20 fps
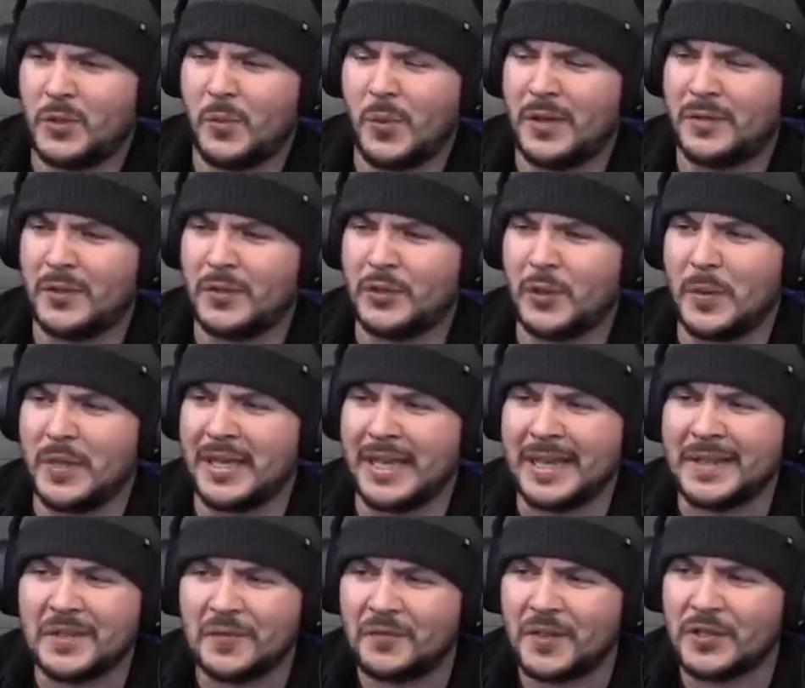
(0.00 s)
so what they're doing
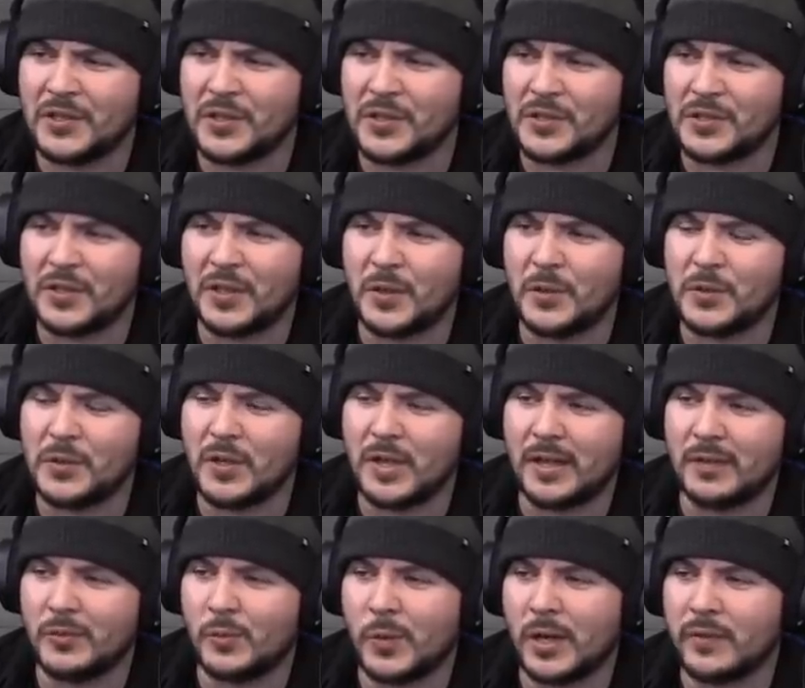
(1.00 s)
inefficient, slow,
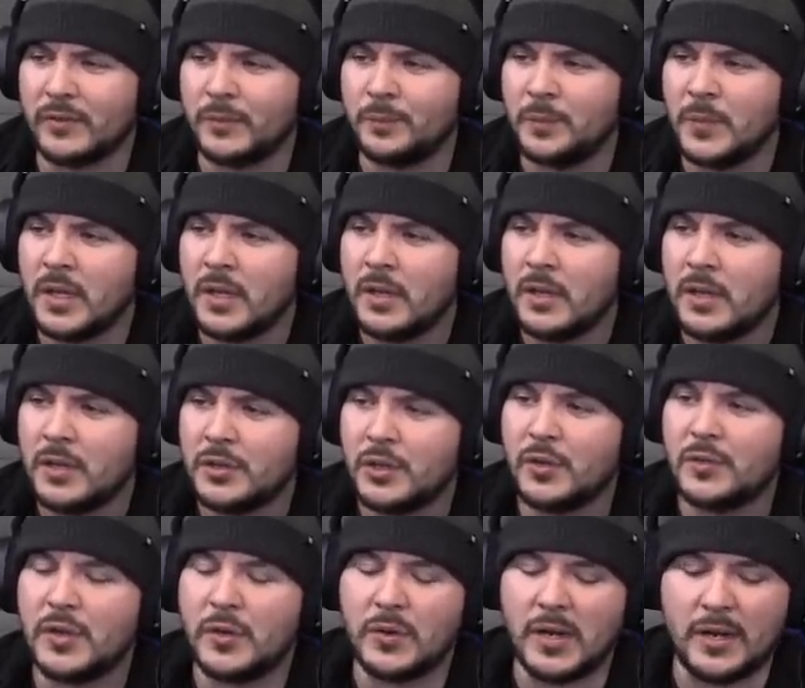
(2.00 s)
uh, whatever.
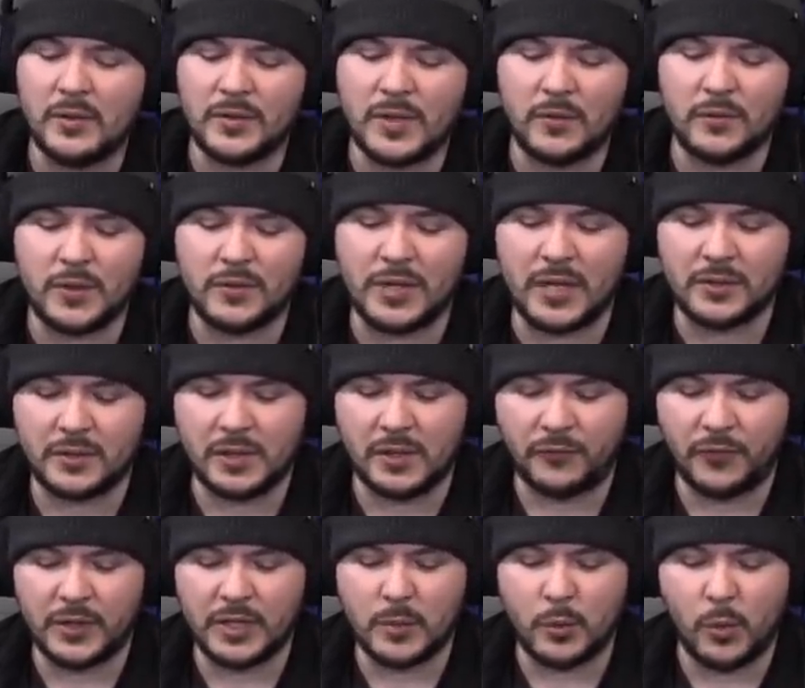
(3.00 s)
You know, uh, uh, there's actually a
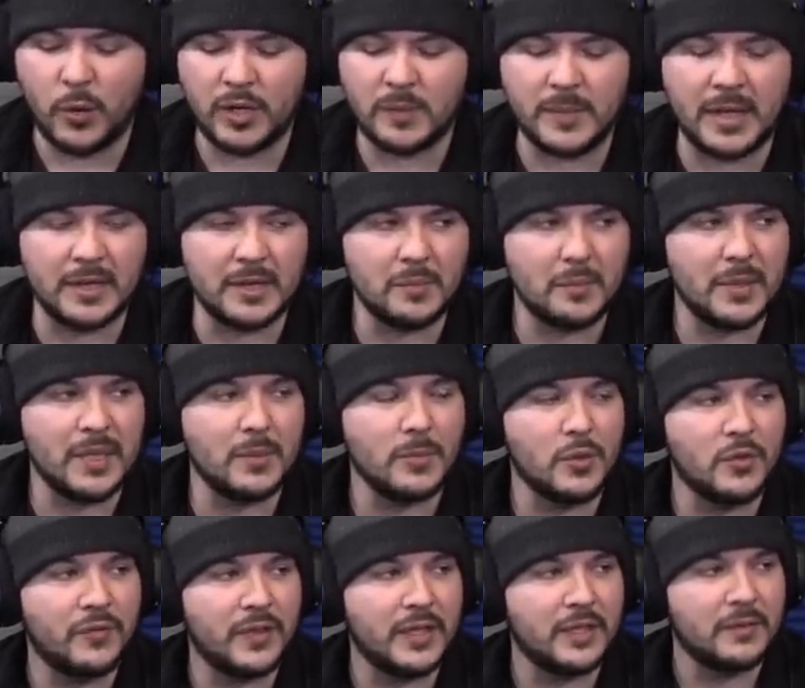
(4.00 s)
funny point made in Bee
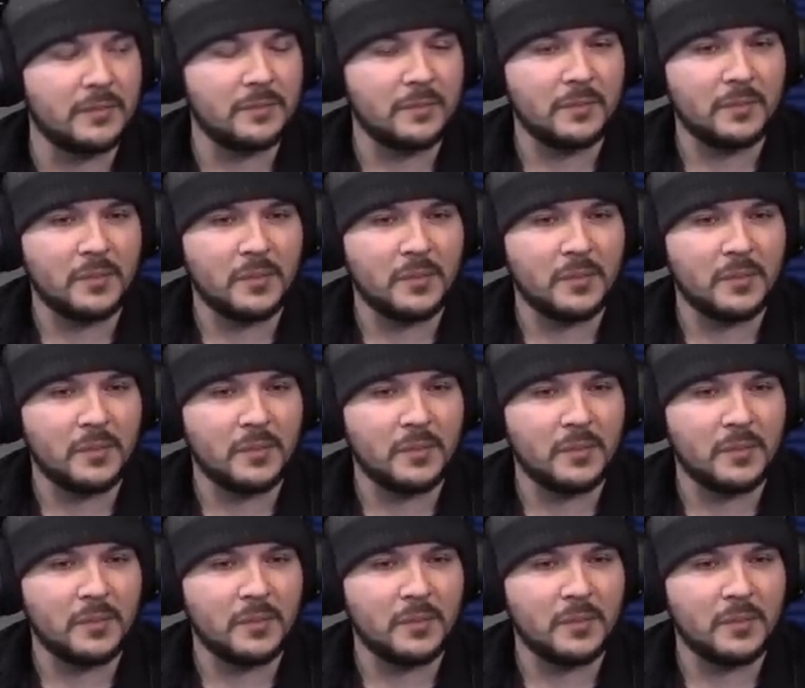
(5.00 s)
Movie,